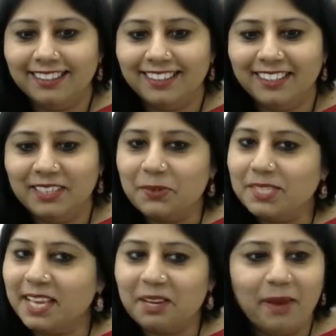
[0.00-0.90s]
It
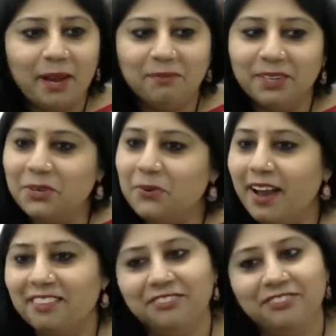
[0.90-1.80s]
looks like, ma'am, you
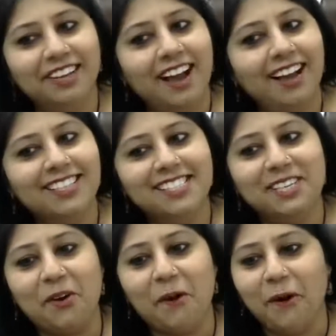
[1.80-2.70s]
have
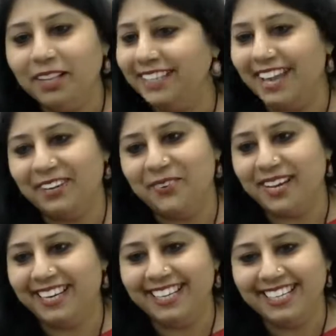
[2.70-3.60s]
answered all their
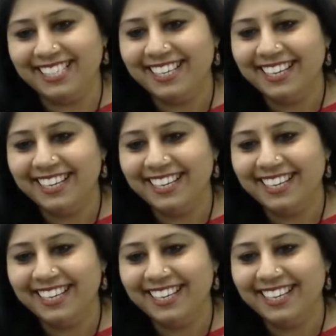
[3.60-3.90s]
queries.